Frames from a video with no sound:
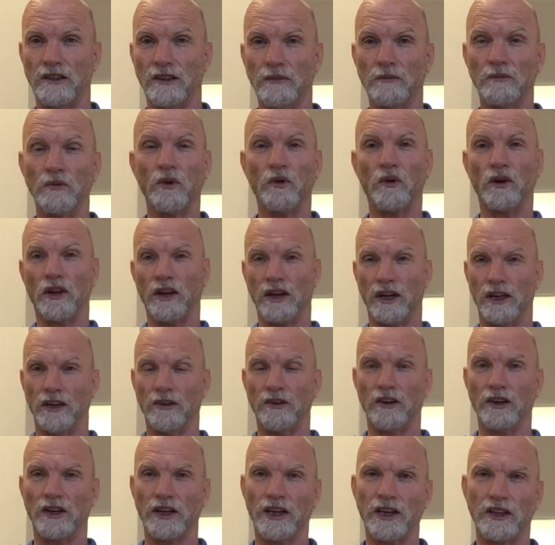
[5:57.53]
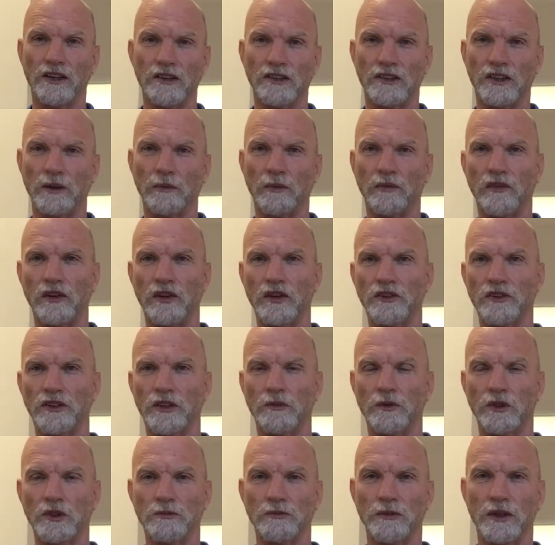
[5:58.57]
more likely you are to get this type of injury,
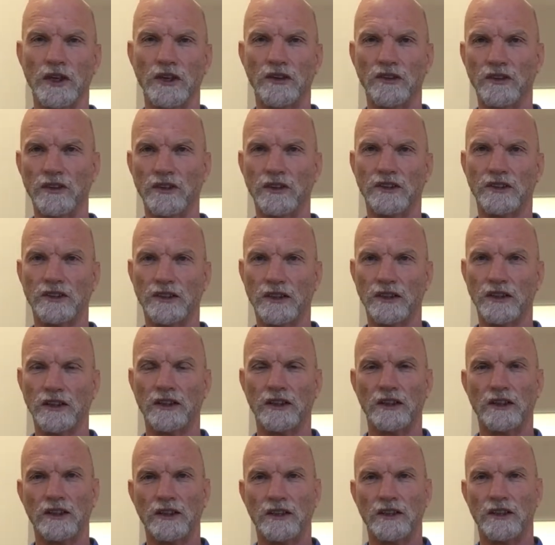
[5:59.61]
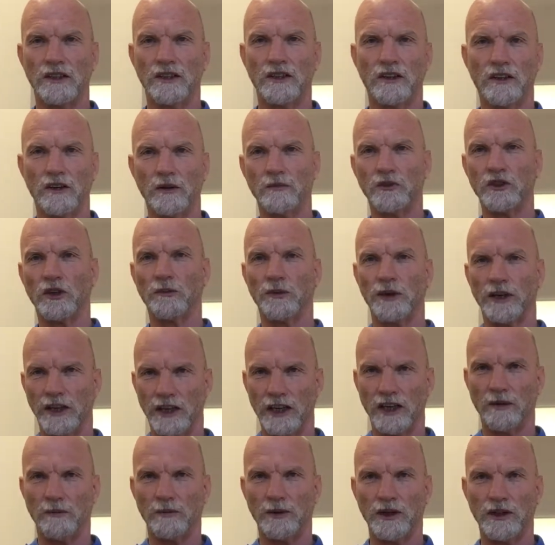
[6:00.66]
which means that and I'm jumping
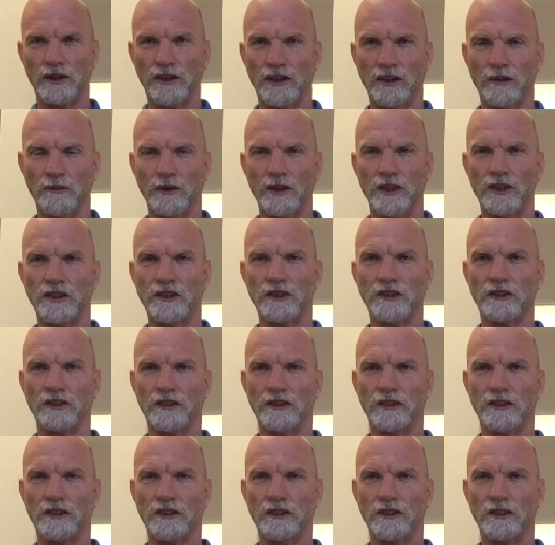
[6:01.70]
ahead a bit, we need to